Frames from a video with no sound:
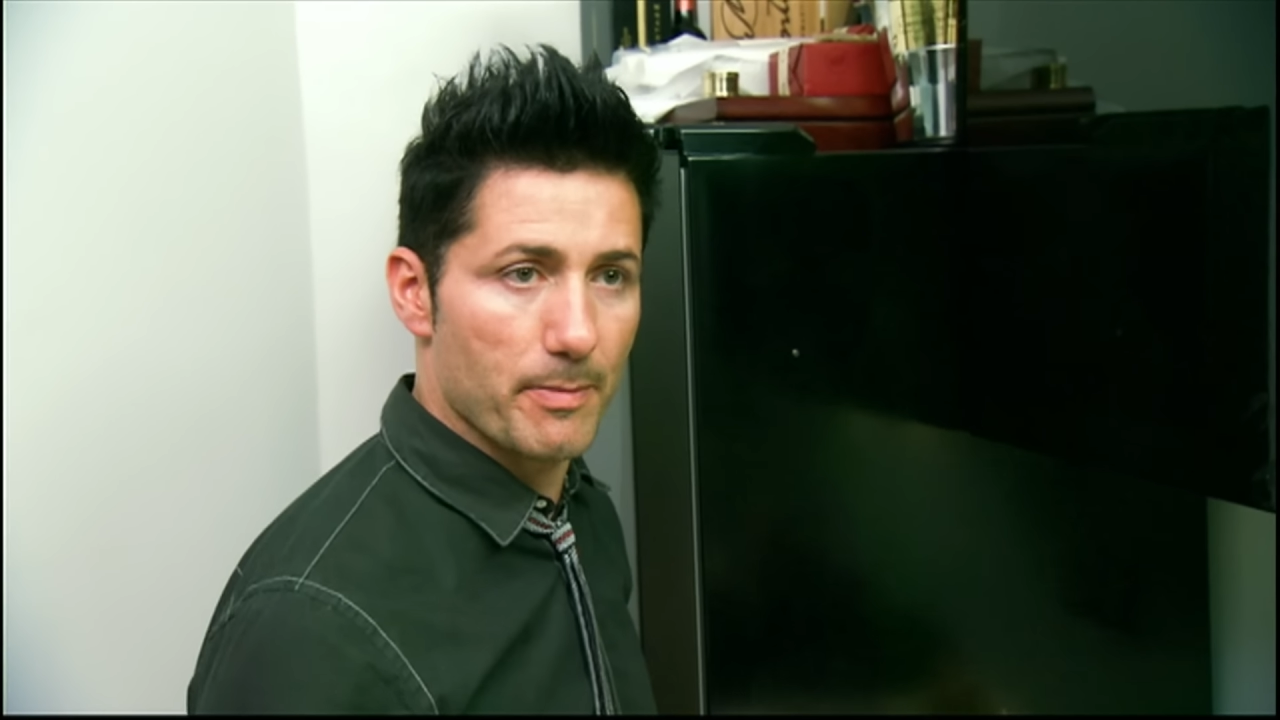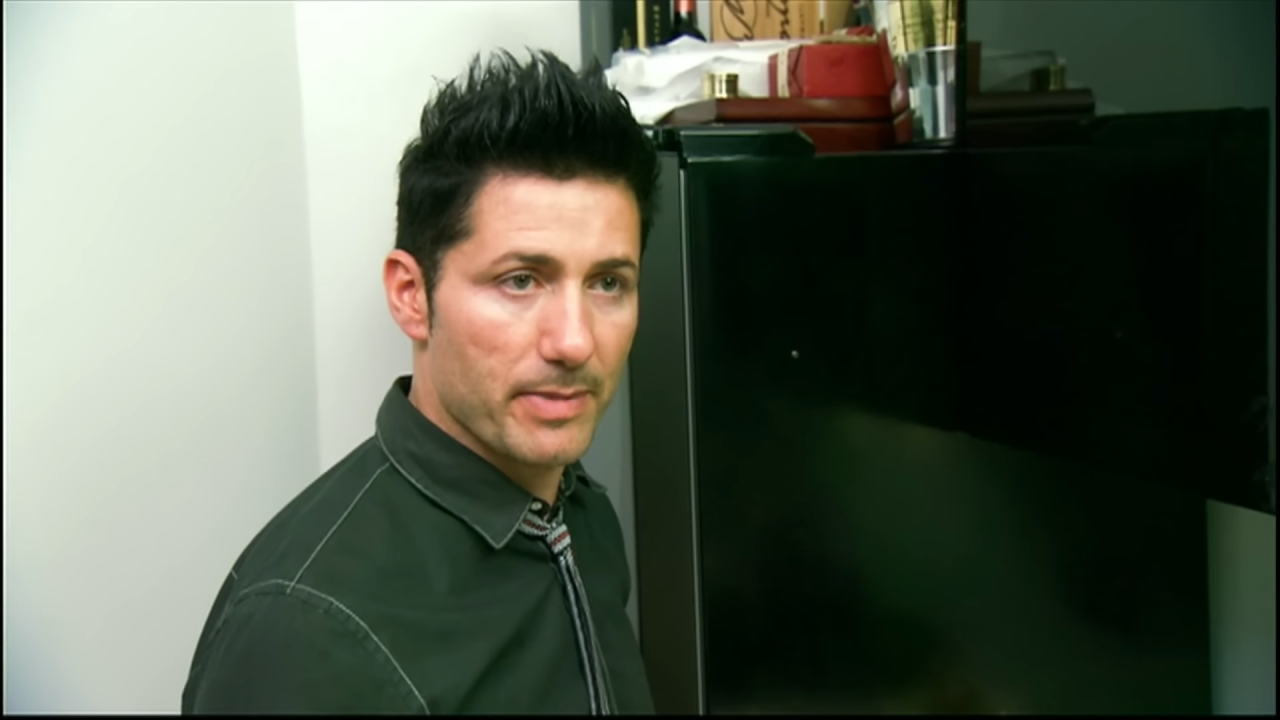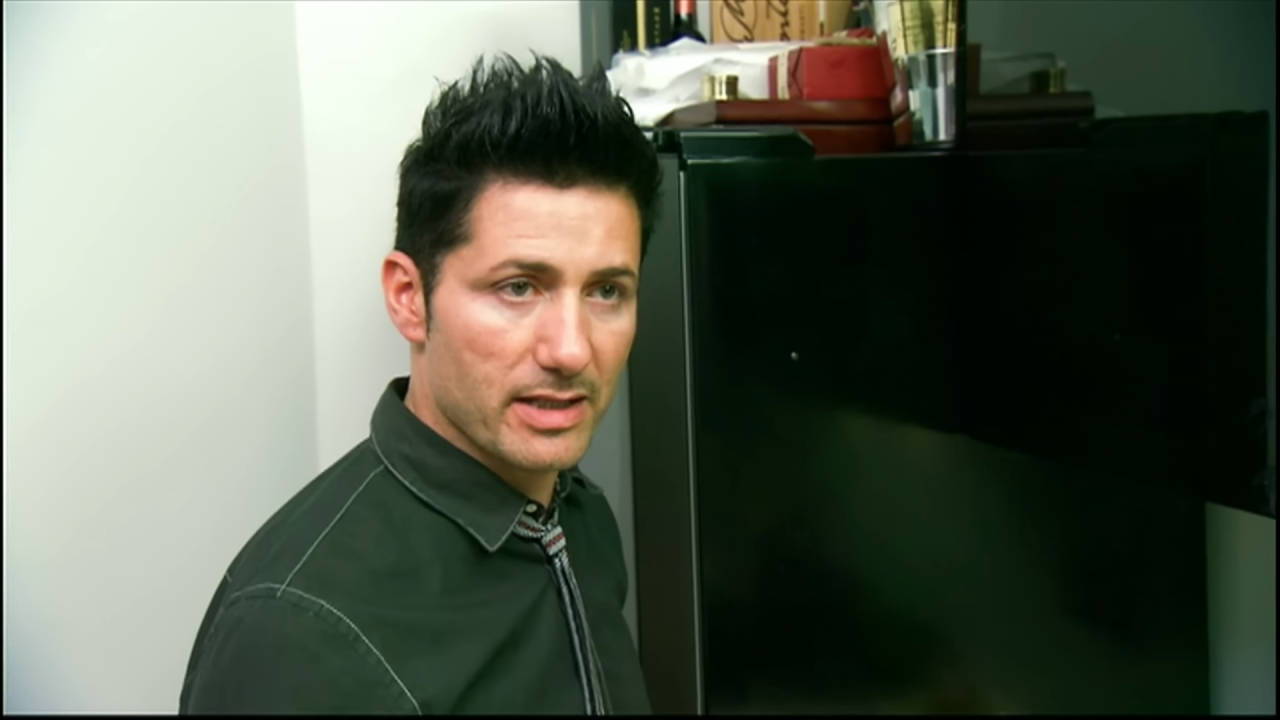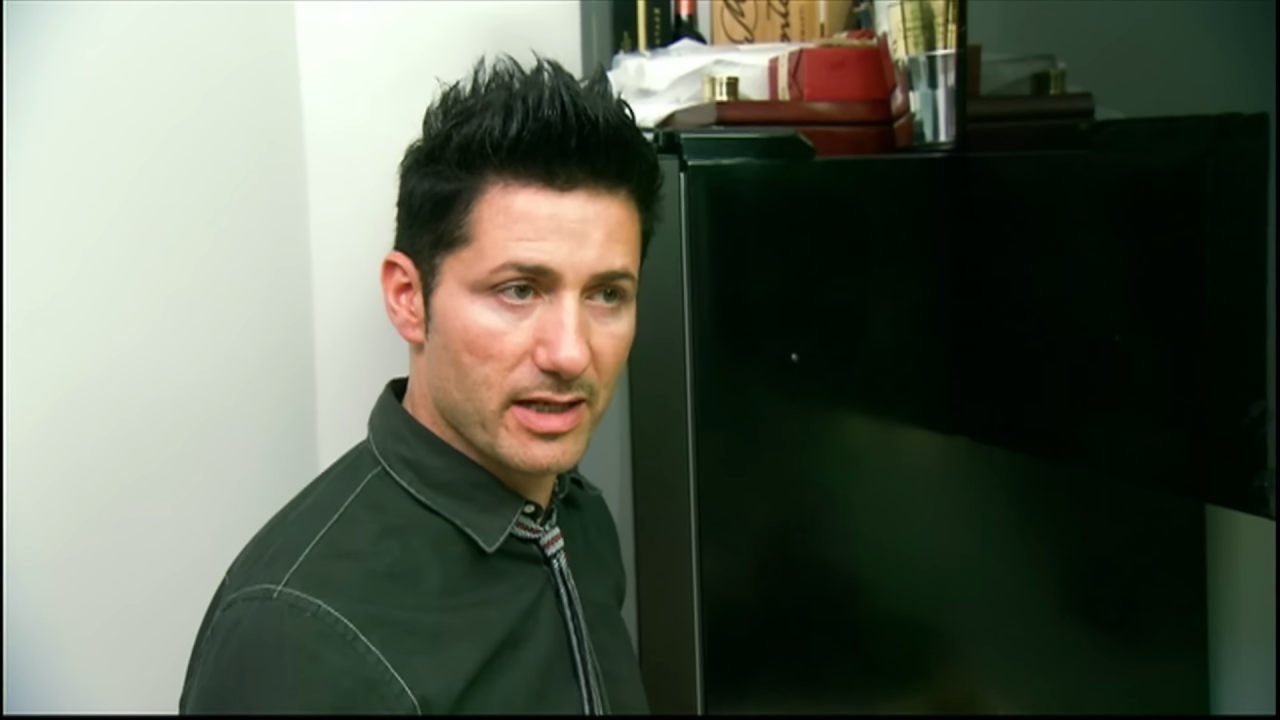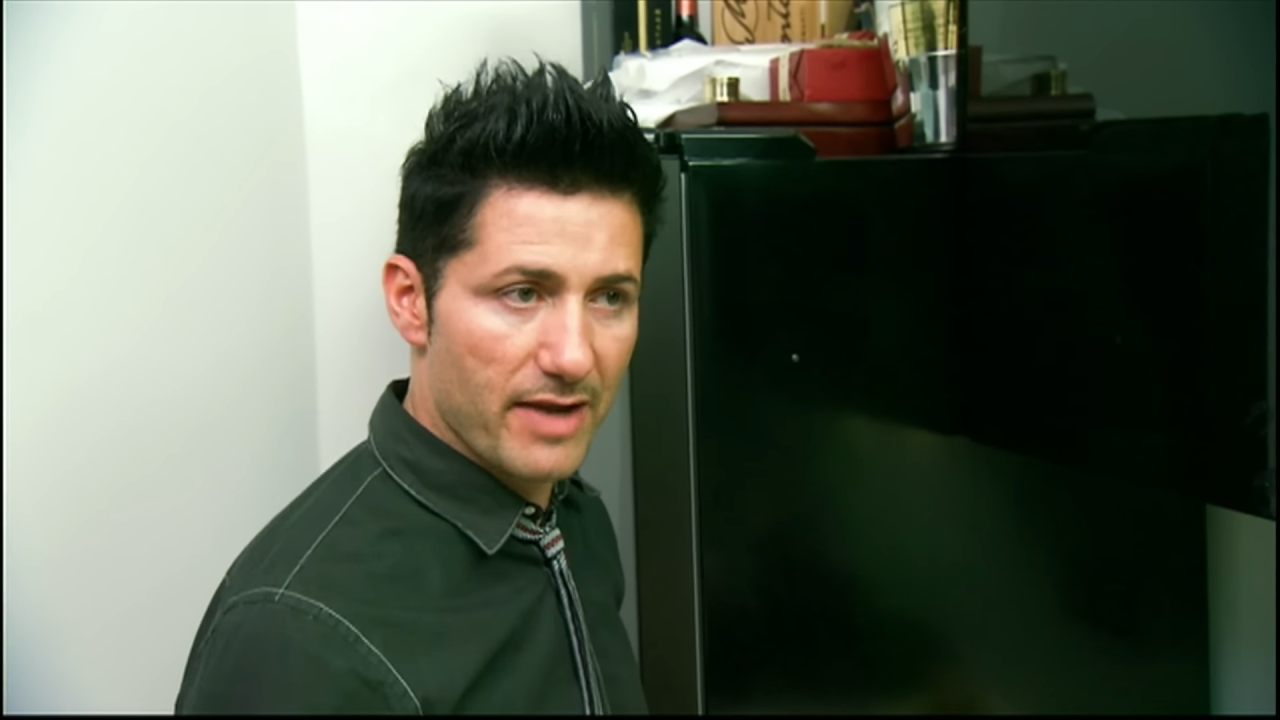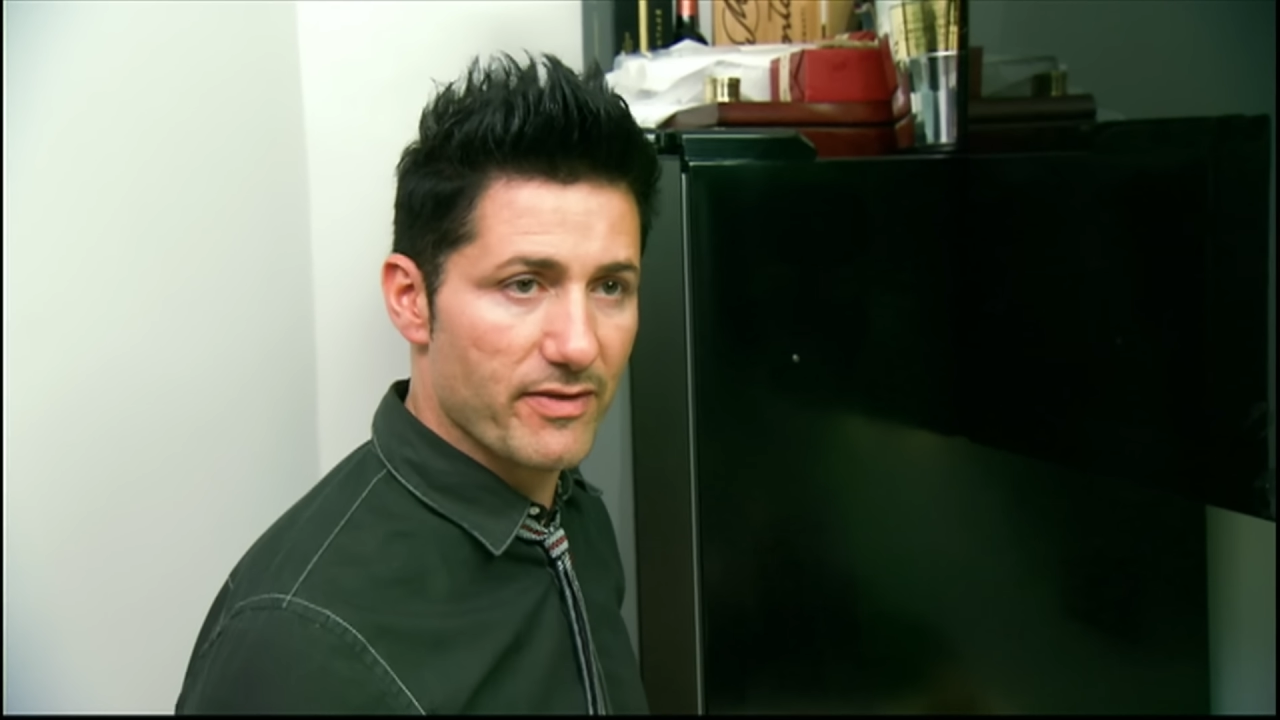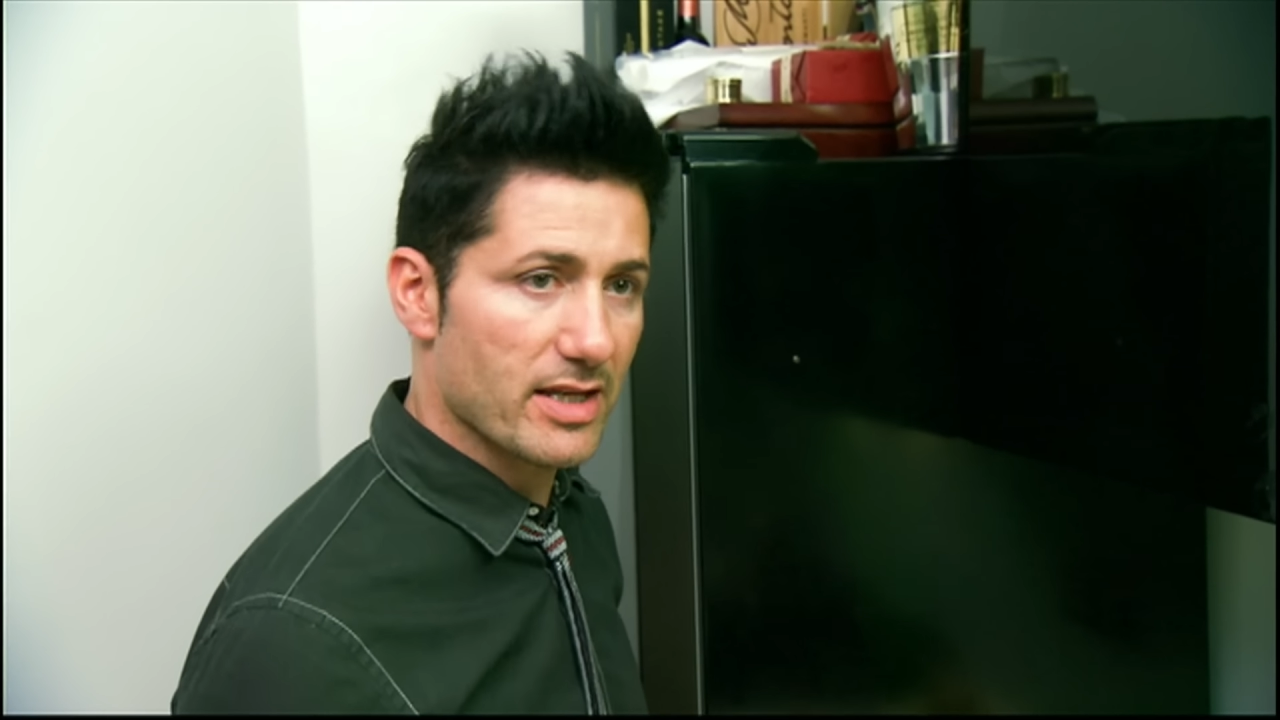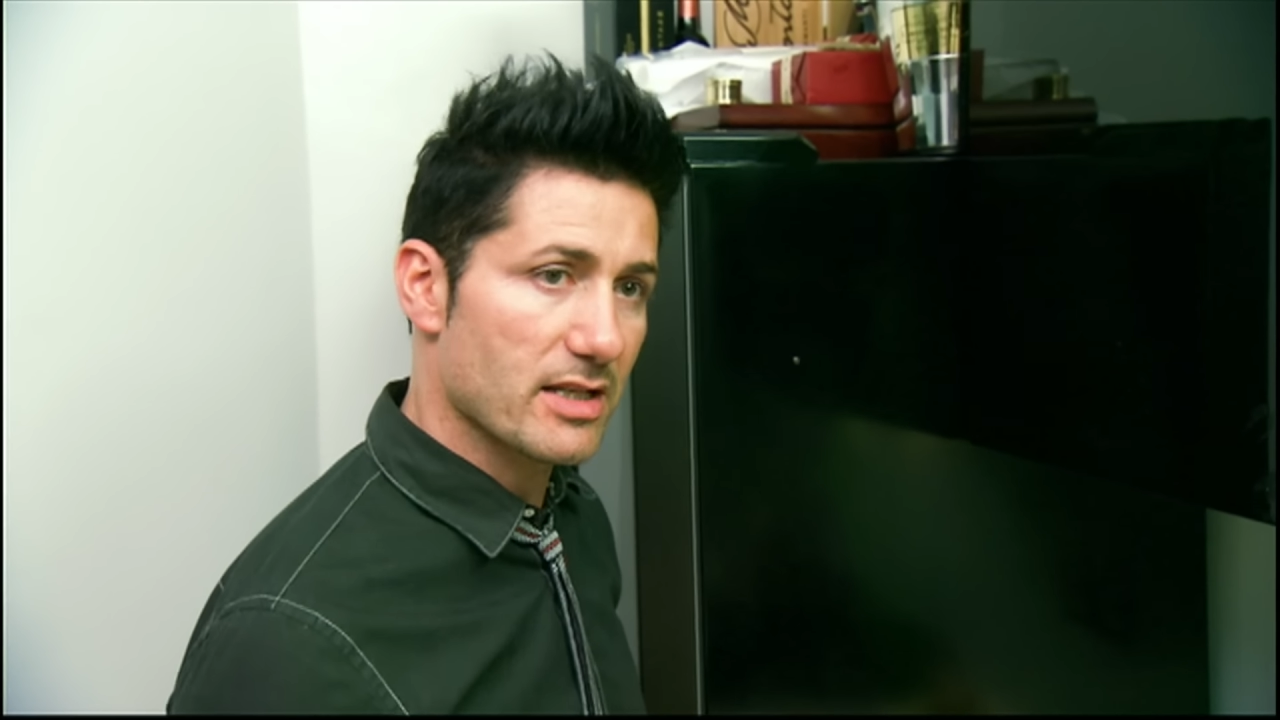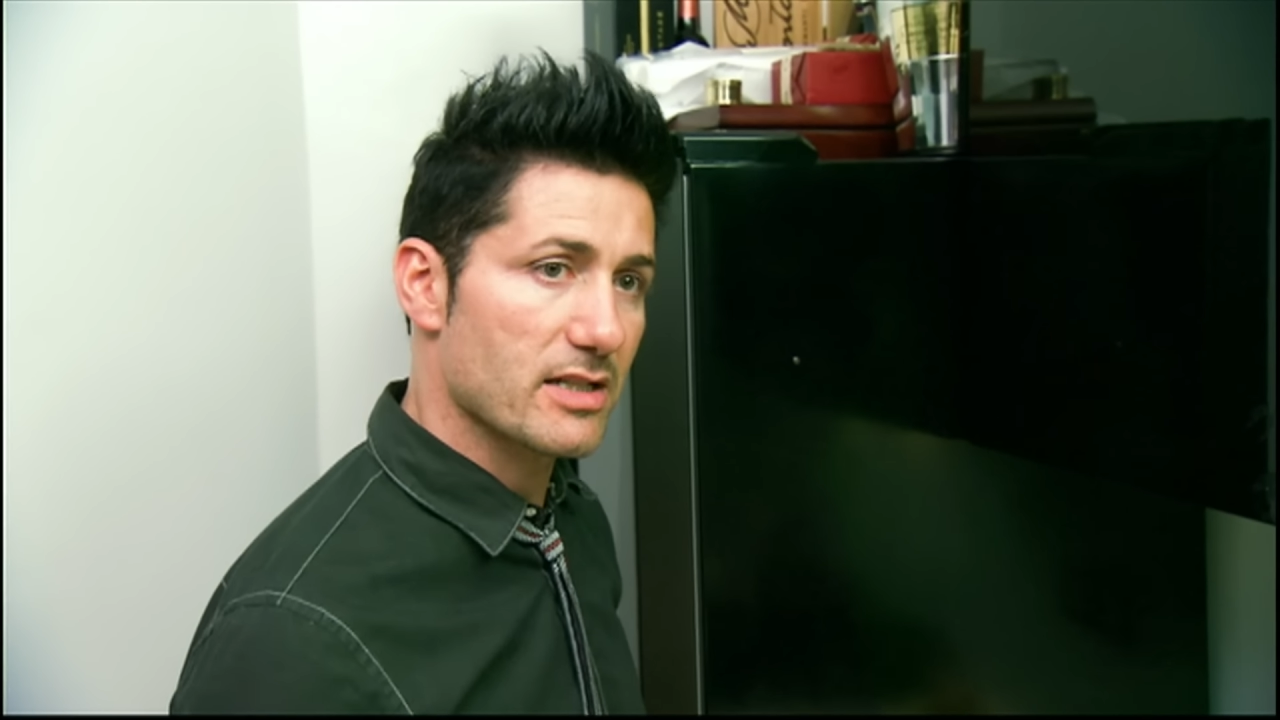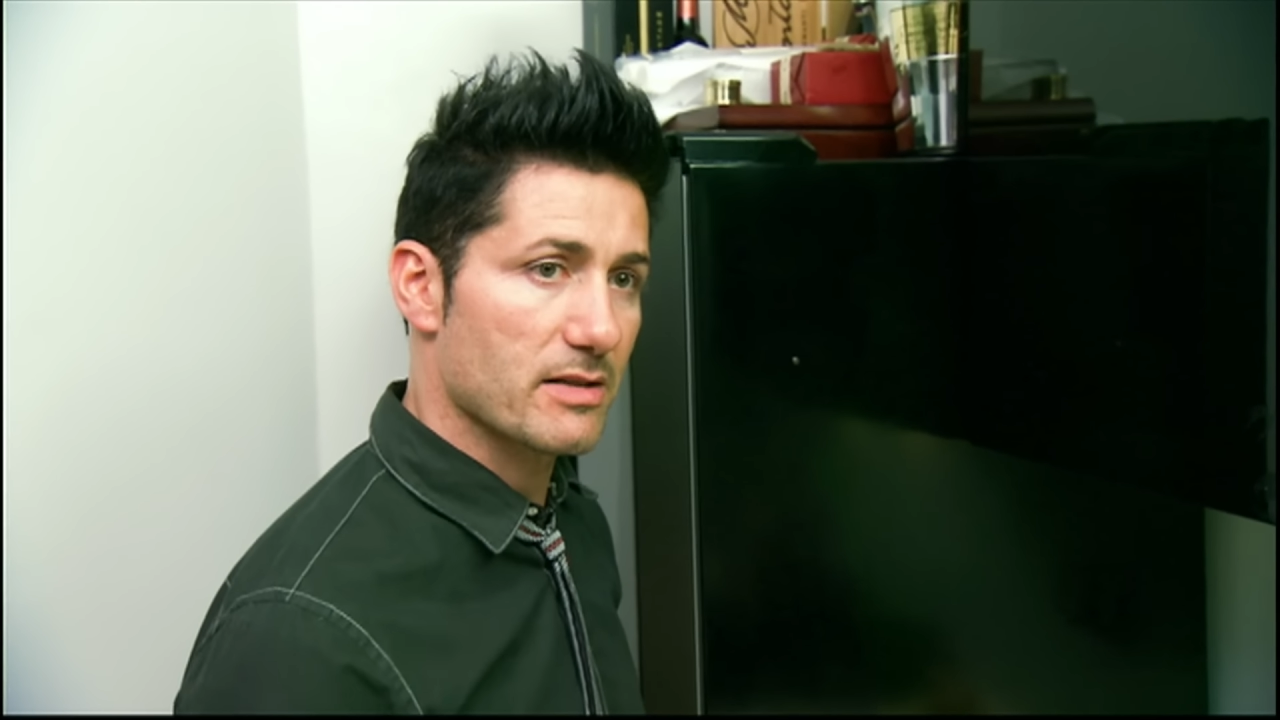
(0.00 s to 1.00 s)
but
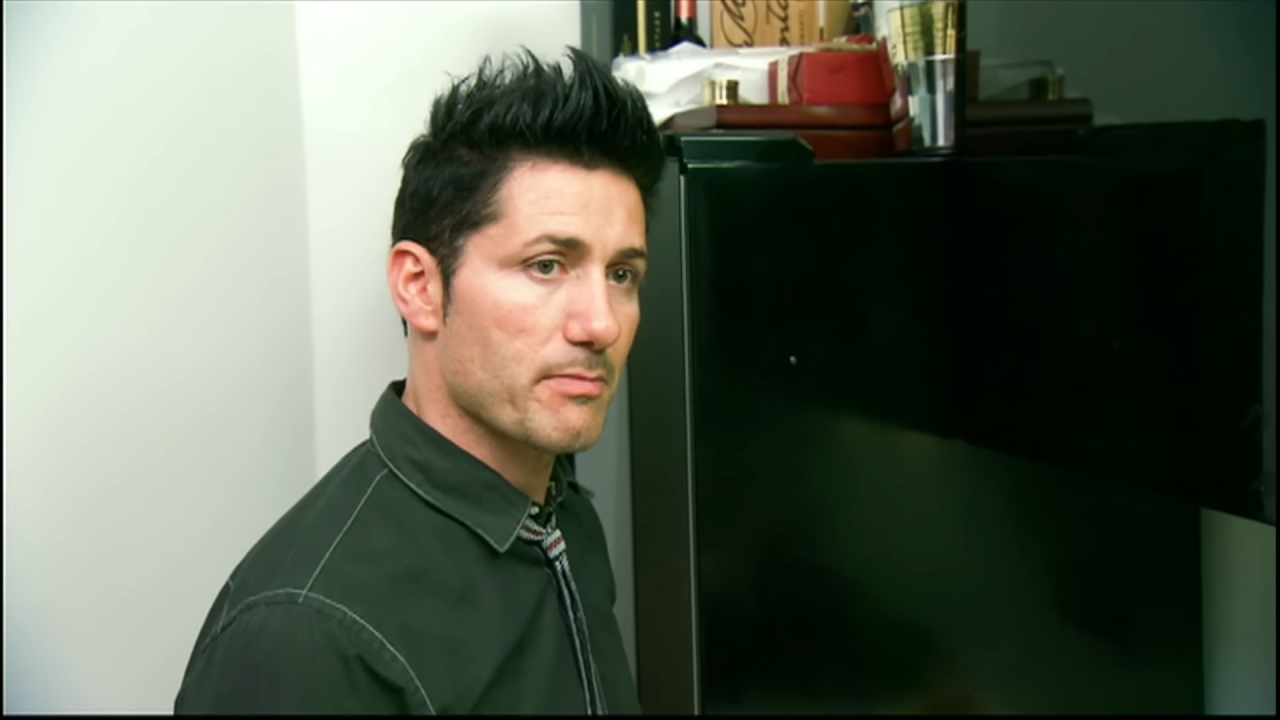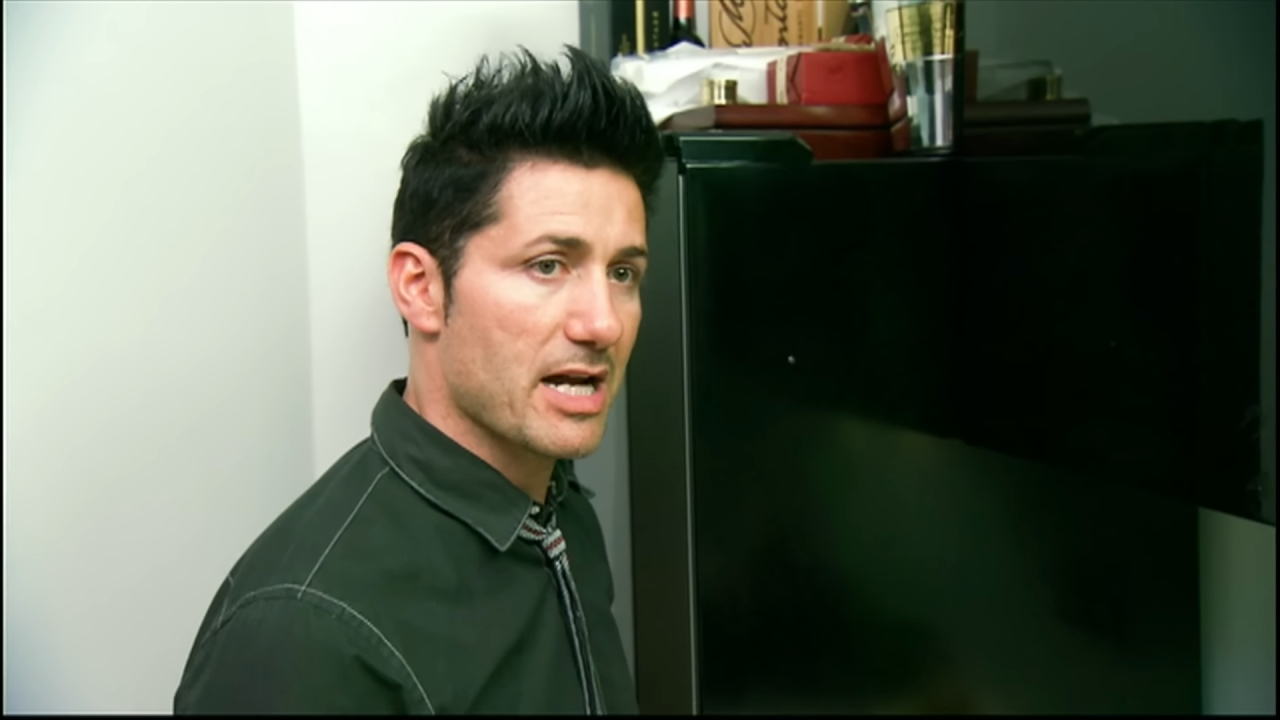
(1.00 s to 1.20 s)
everything is